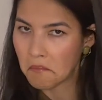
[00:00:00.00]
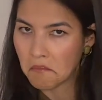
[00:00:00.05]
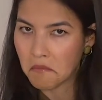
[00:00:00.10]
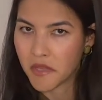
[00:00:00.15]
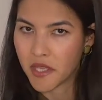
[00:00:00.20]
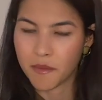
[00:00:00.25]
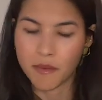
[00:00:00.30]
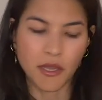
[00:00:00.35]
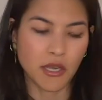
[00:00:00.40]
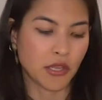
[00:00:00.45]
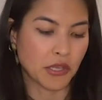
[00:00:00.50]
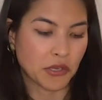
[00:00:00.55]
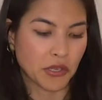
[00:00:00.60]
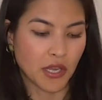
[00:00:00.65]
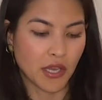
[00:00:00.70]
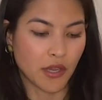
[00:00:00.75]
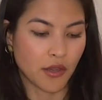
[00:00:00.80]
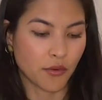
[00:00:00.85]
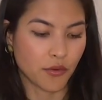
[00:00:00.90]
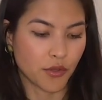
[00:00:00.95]
depending on
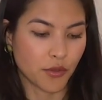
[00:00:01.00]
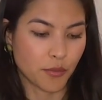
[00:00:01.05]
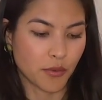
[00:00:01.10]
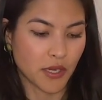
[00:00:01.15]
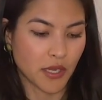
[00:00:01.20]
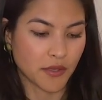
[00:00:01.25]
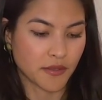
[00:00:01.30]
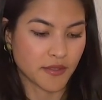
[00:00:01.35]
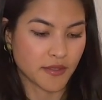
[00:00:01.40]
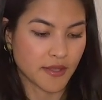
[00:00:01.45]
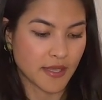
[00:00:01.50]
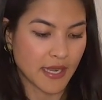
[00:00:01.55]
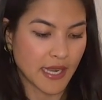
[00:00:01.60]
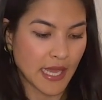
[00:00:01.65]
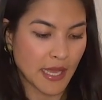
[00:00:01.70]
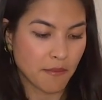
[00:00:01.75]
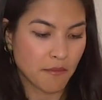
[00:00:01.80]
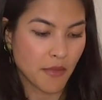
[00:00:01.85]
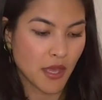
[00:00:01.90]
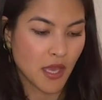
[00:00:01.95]
how you pronounce the
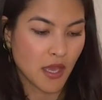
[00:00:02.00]
name.